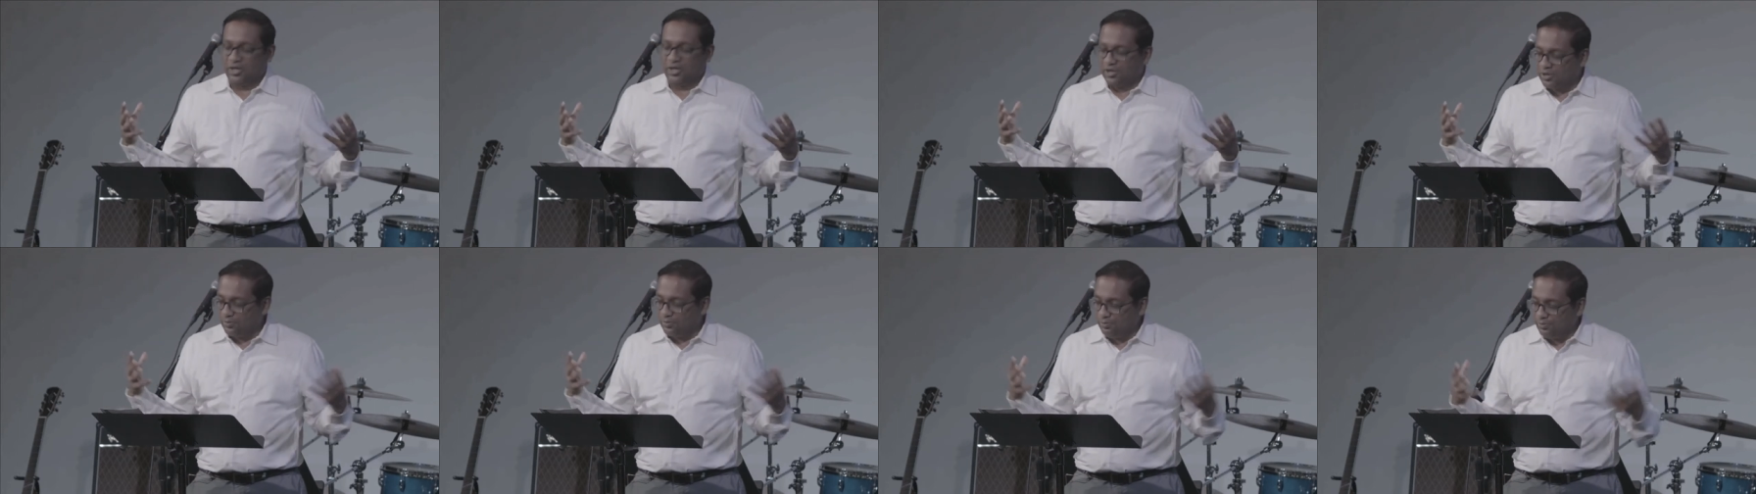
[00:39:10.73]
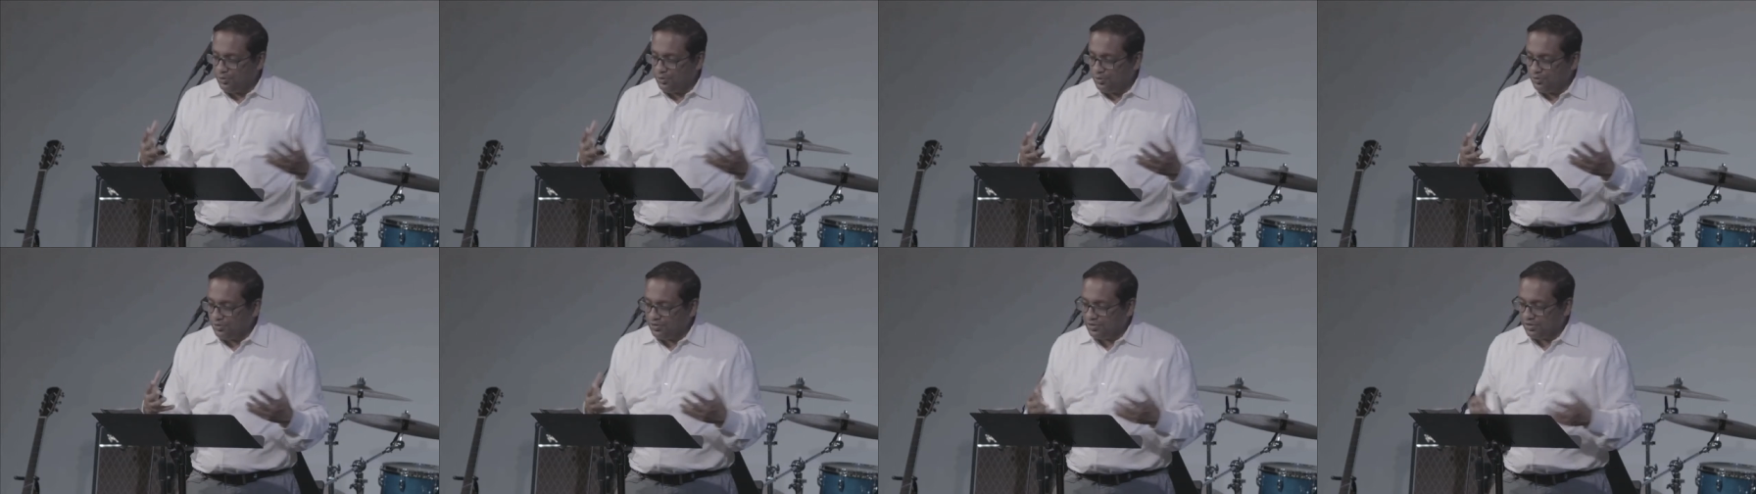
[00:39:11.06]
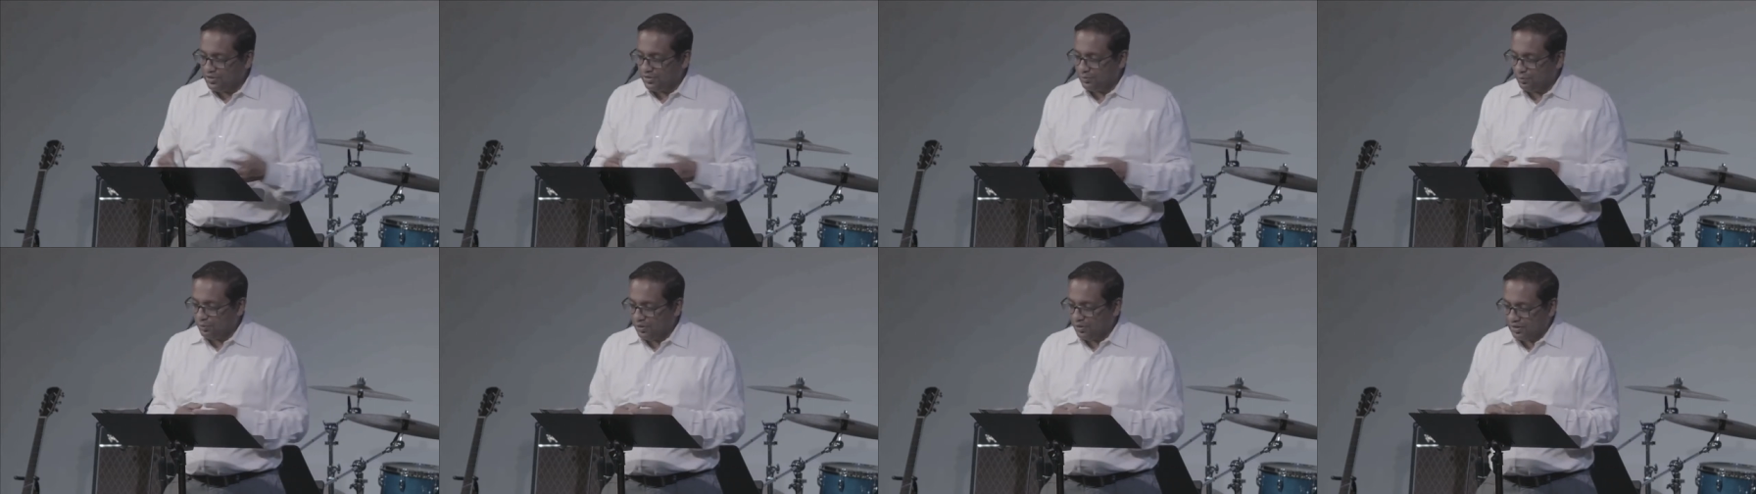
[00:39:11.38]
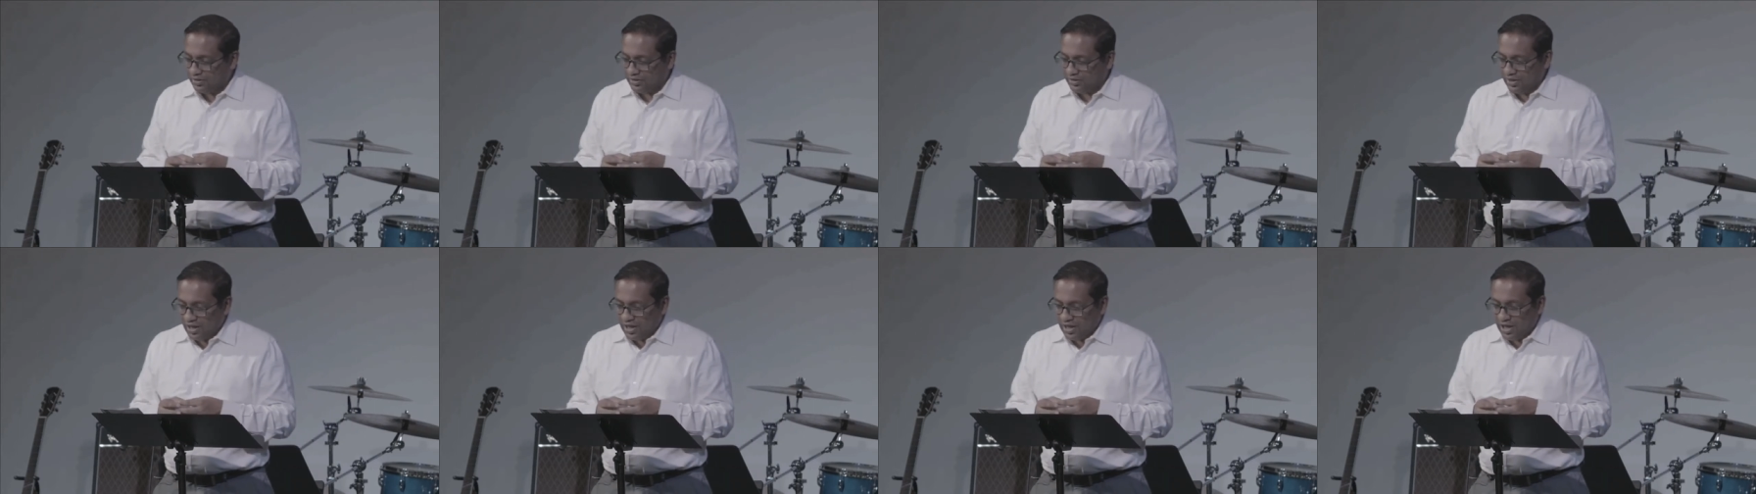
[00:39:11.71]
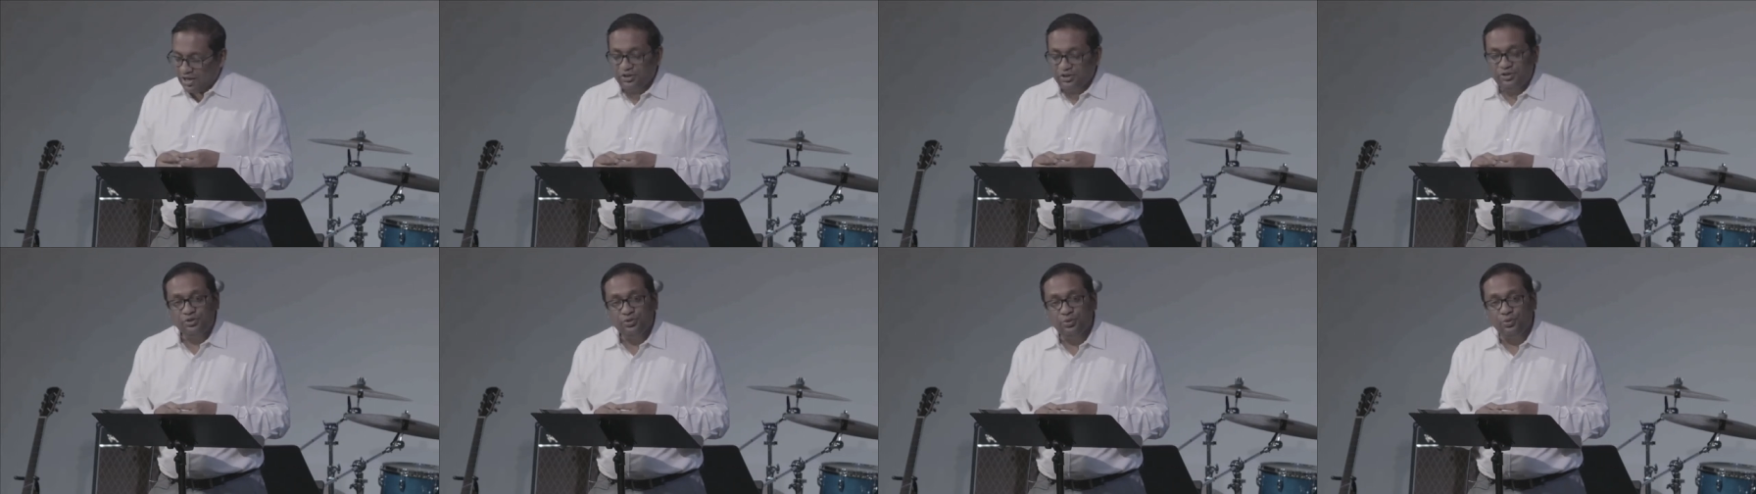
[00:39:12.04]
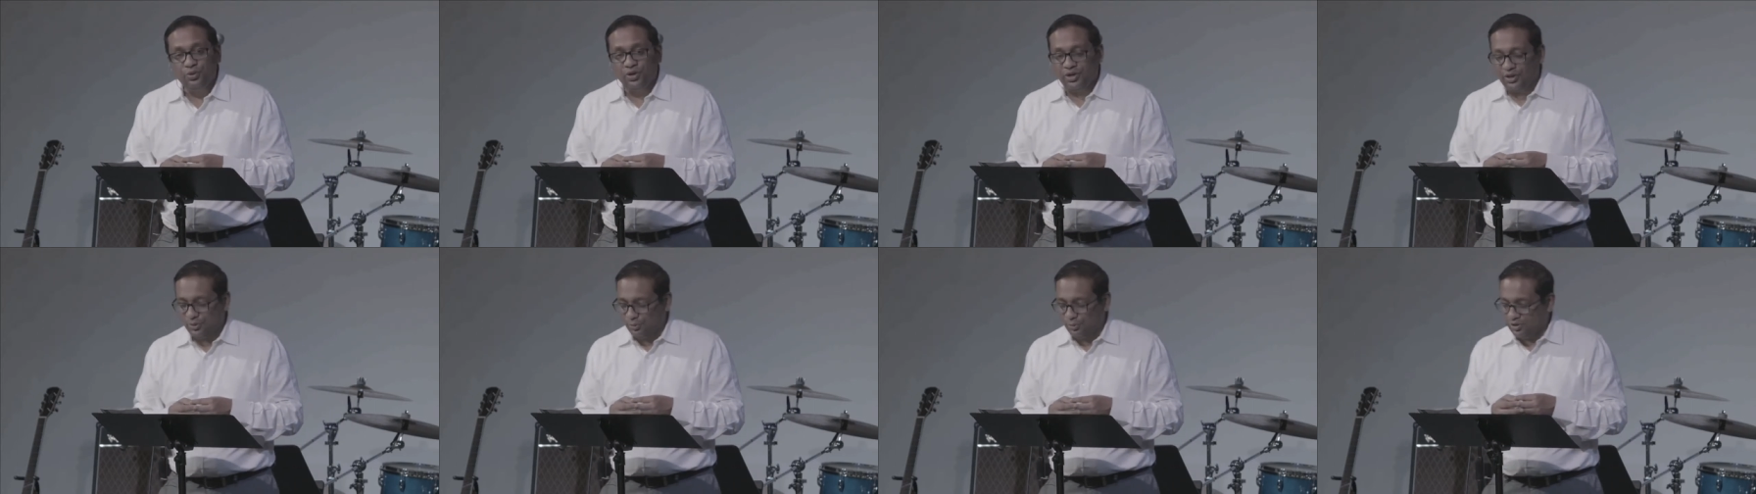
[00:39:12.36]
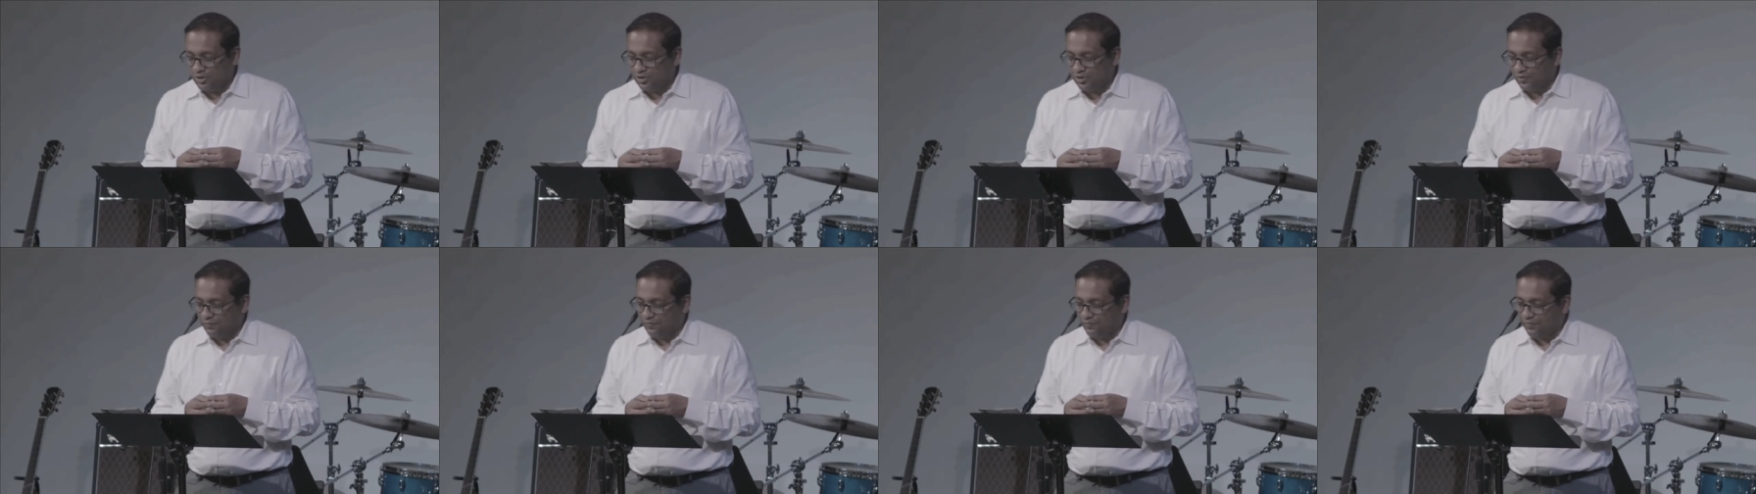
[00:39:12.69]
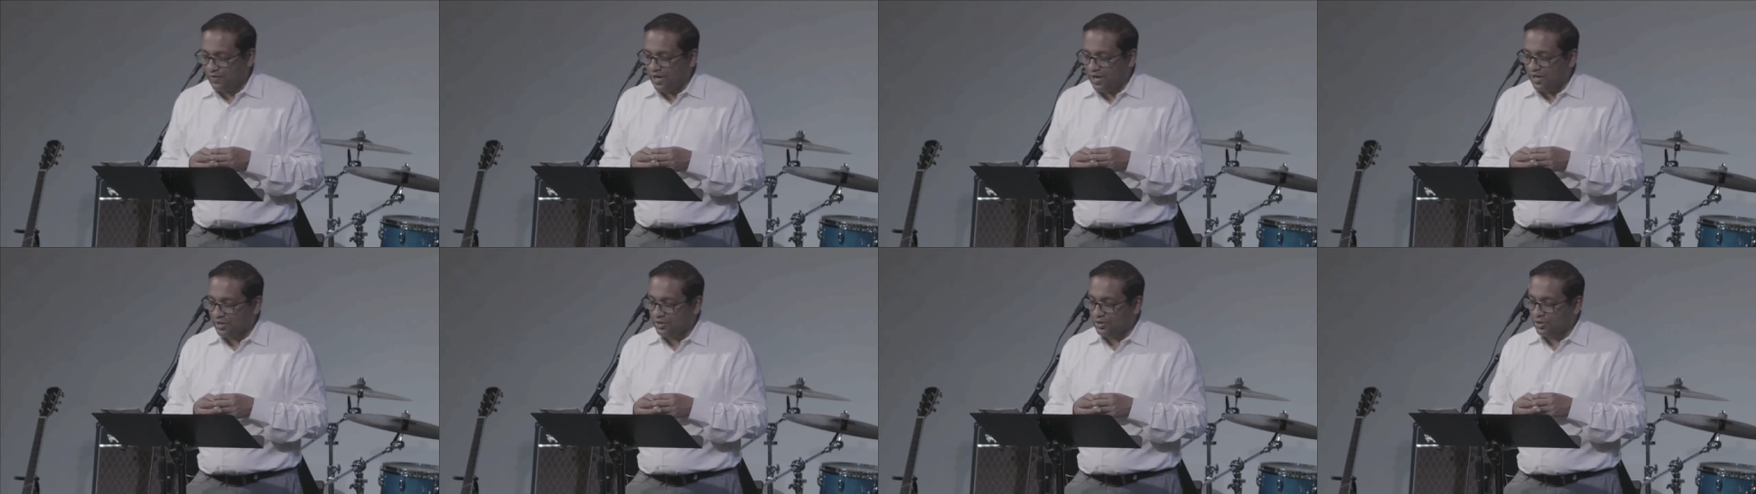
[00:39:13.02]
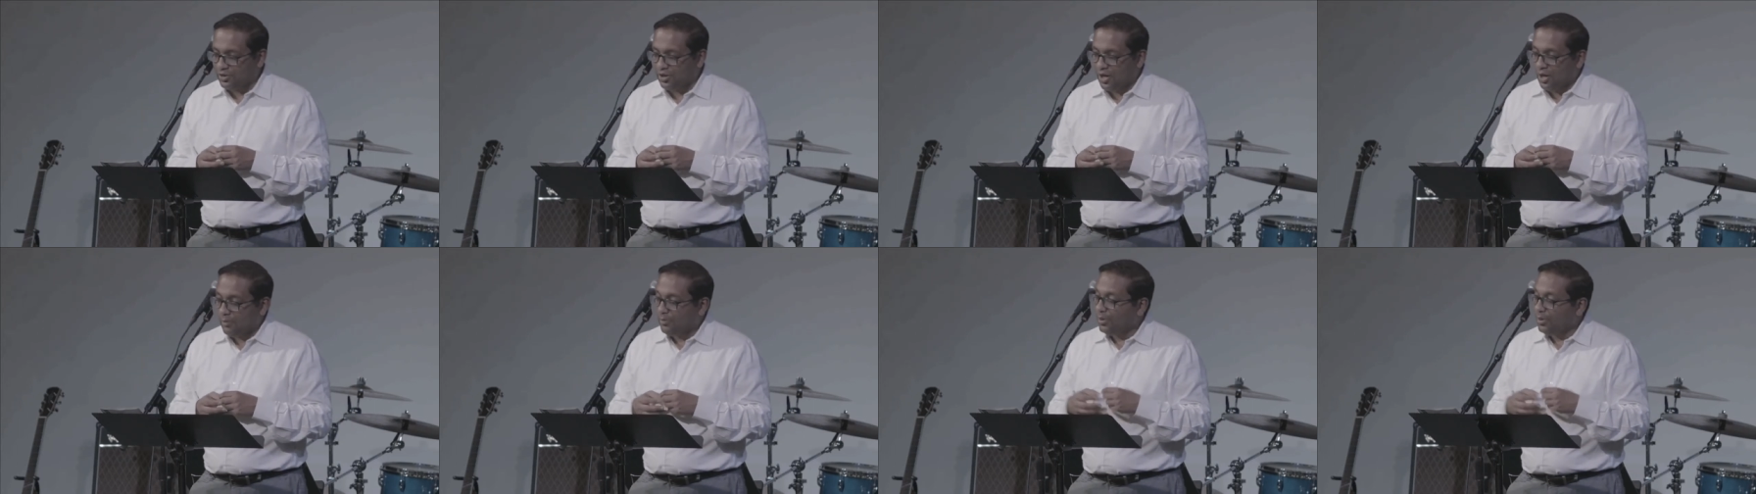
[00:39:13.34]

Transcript: communion with, and joy with the Father.